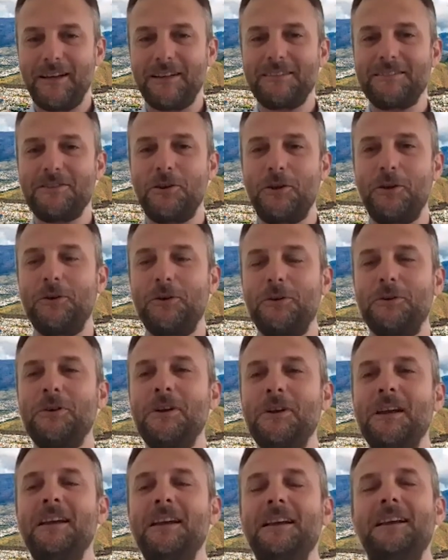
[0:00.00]
So
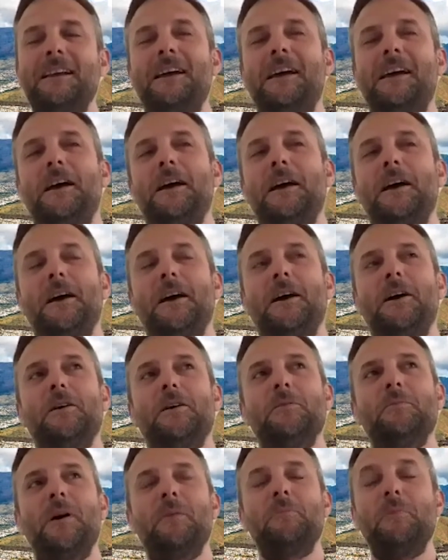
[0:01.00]

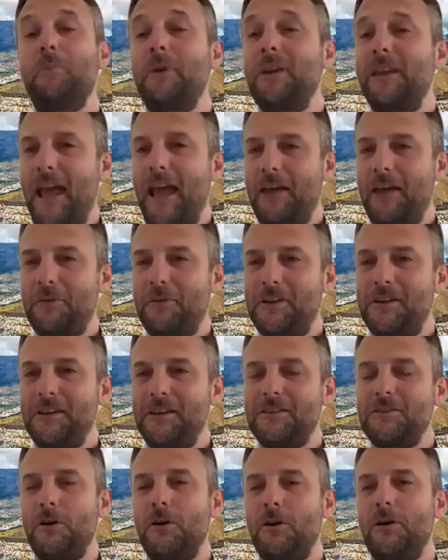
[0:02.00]
I'm a big
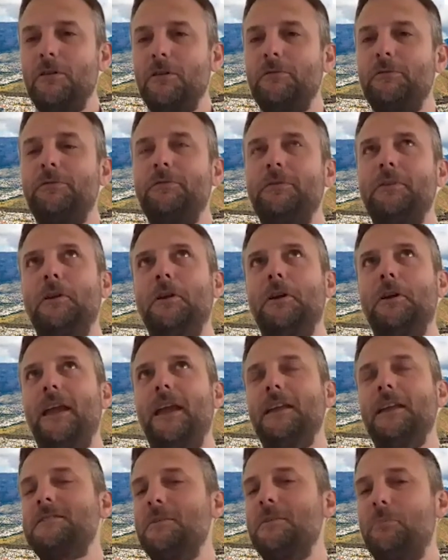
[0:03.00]
advocate of, you know,
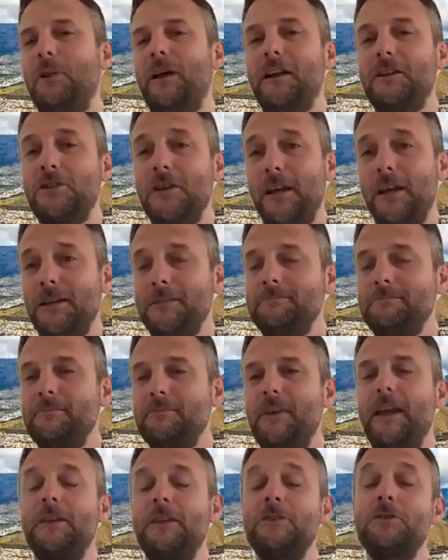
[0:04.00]
in supply chain,
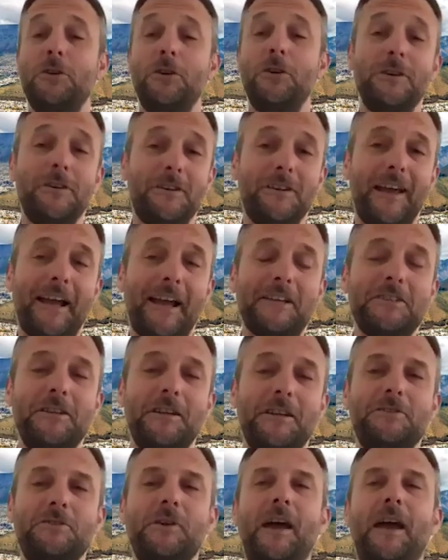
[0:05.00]
it's good actually
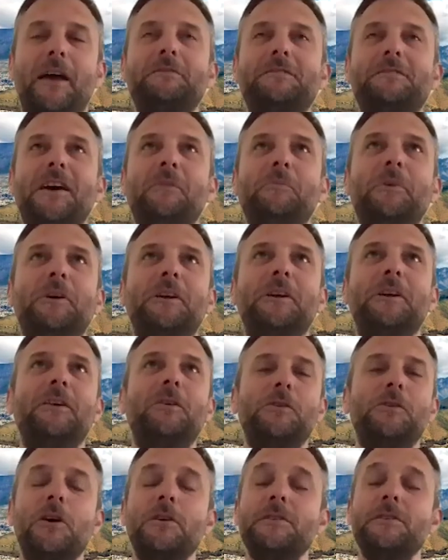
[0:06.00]
to have somebody who
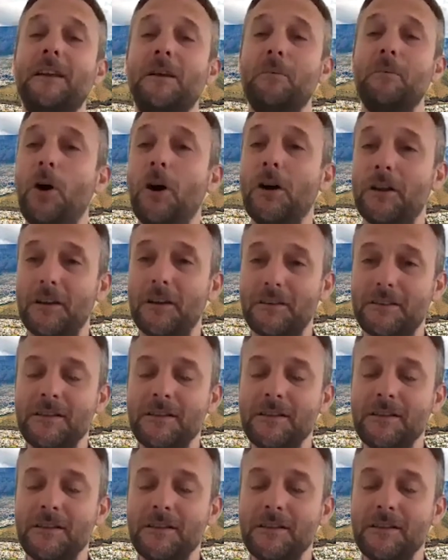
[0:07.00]
knows how to market,